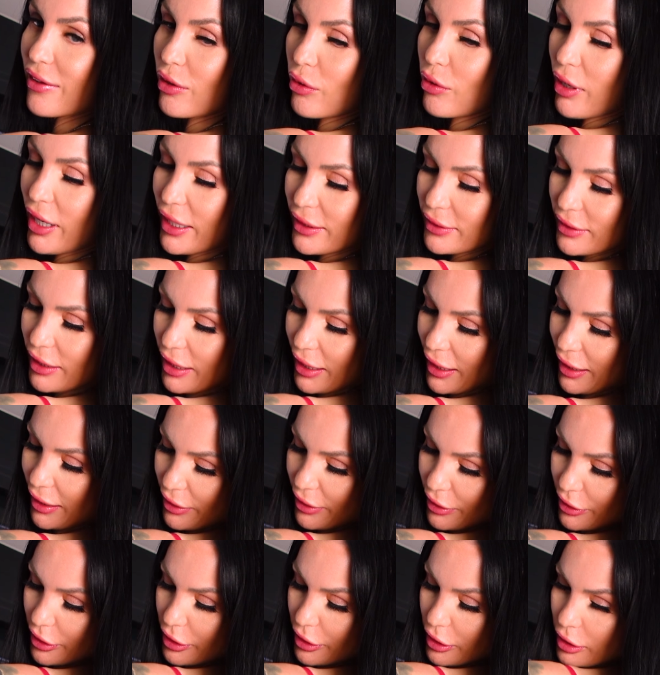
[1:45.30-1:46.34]
the red
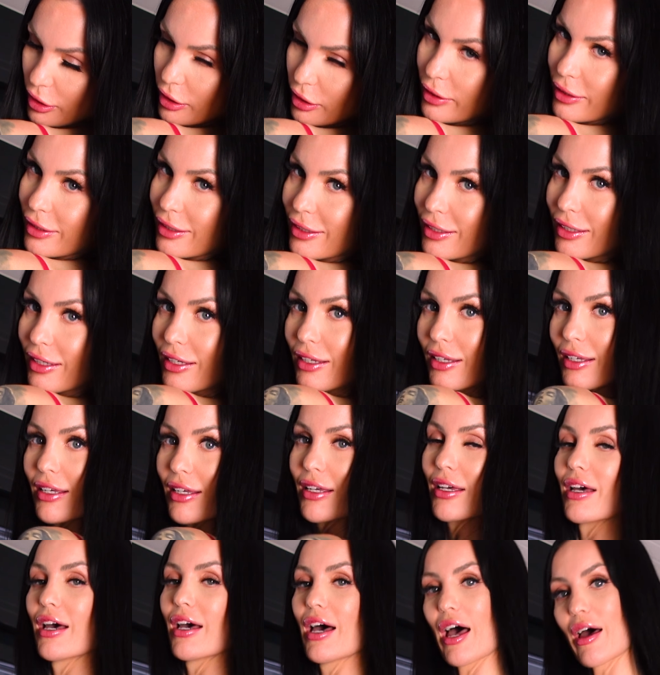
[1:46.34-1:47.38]
color
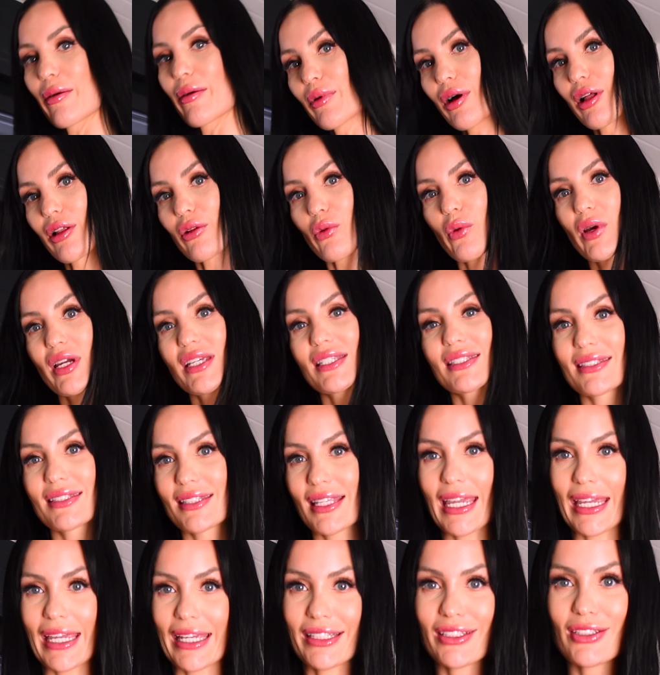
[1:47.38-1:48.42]
I'm always
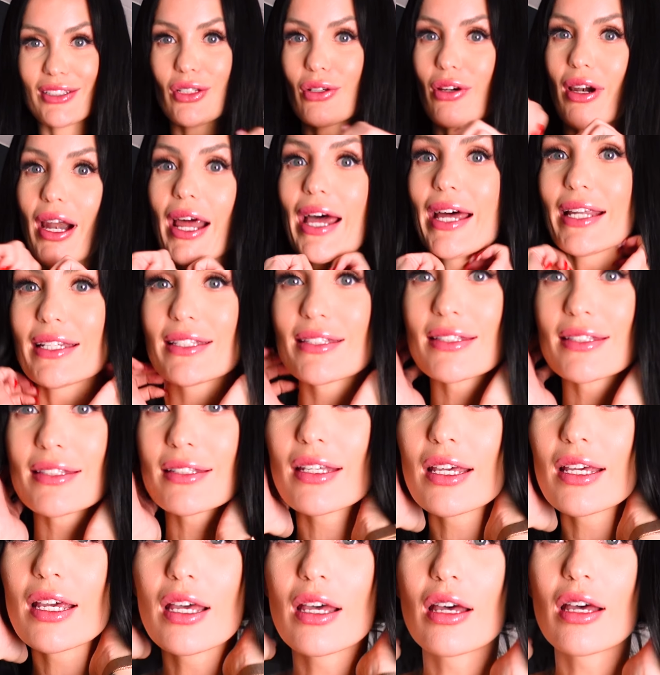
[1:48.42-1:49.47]
into reds
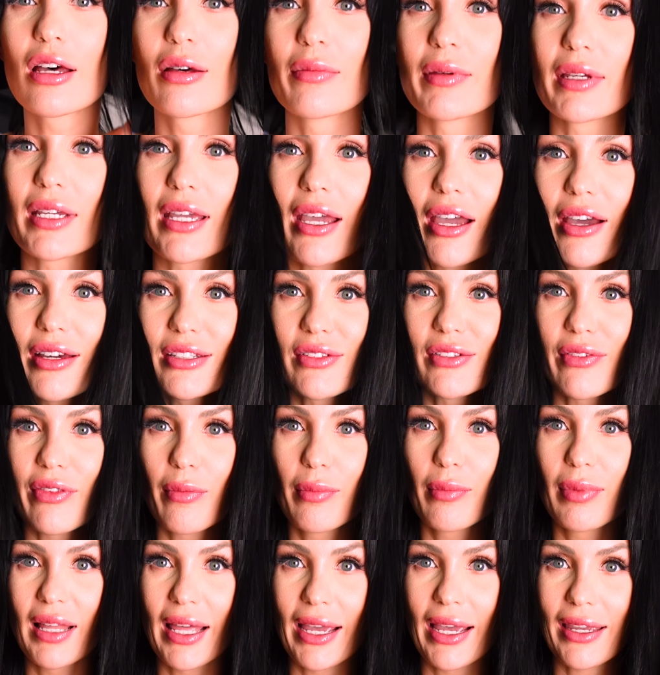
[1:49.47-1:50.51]
because of the
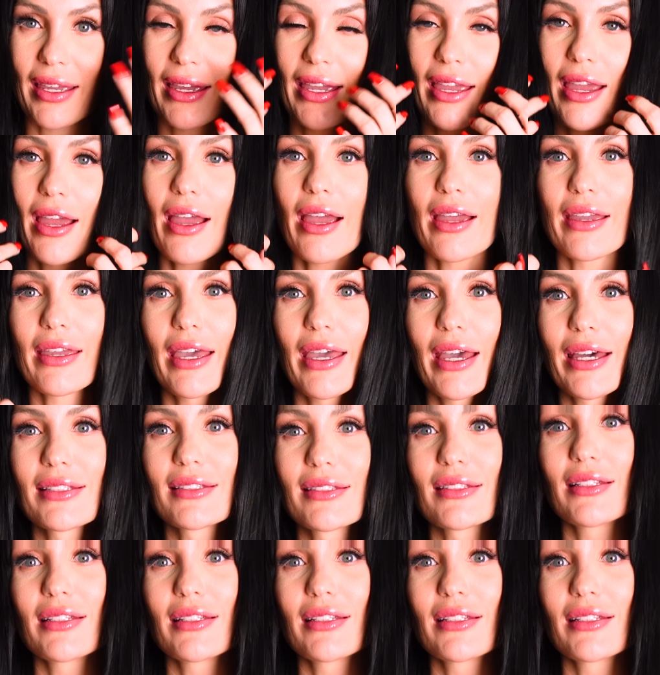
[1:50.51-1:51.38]
black hair I guess